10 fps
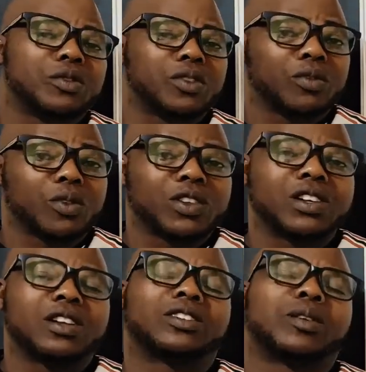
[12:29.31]
If you have
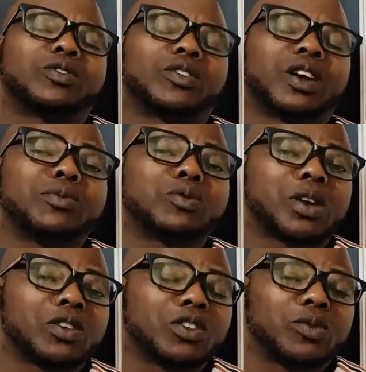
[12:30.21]
not yet subscribed to
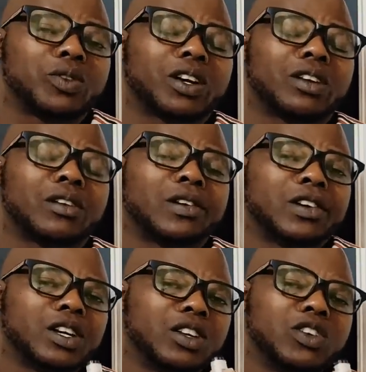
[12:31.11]
my YouTube channel,
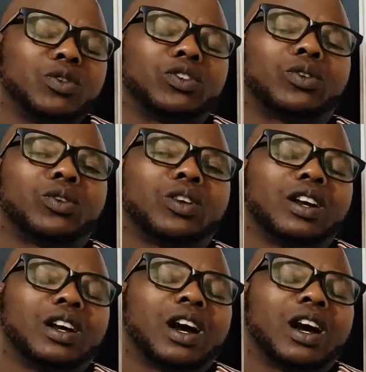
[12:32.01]
do so.